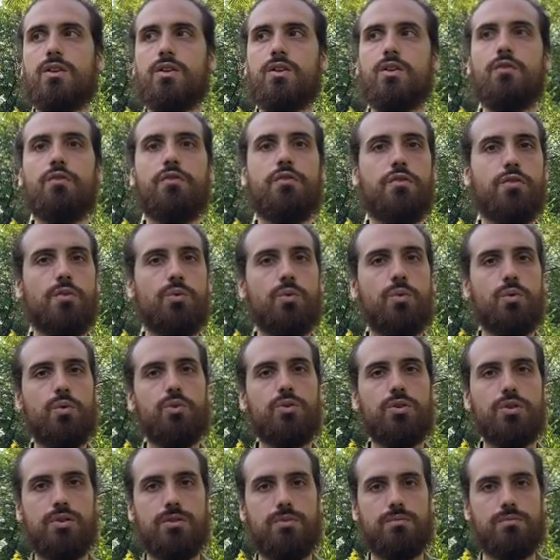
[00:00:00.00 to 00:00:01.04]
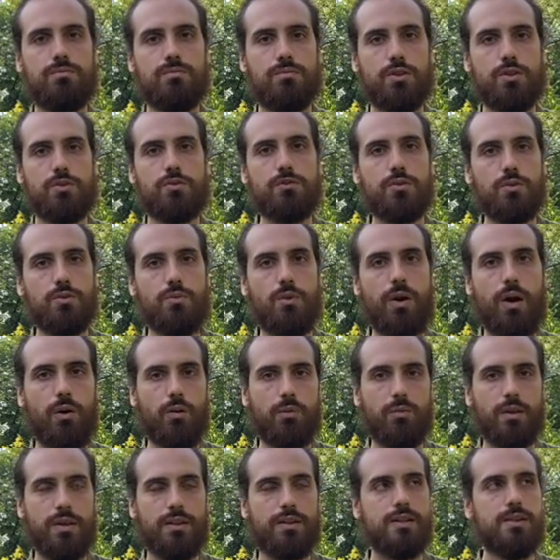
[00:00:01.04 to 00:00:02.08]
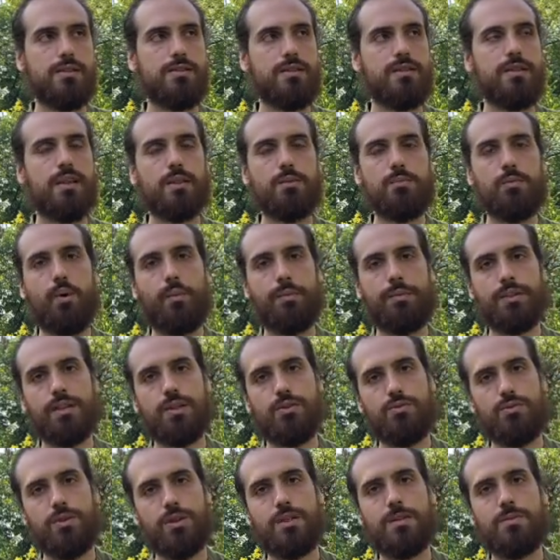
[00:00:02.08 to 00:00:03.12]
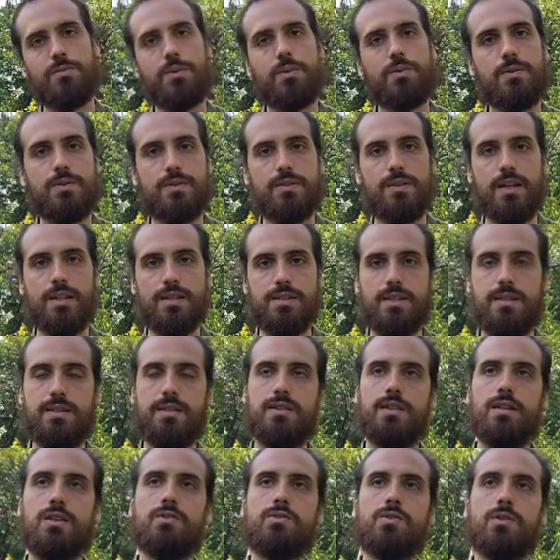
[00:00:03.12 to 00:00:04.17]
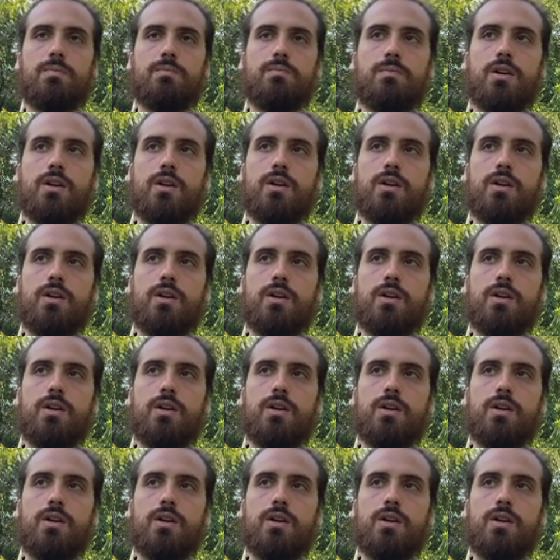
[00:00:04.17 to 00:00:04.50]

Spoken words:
You feel good, you feel well, at least at that moment that you experience that sensation.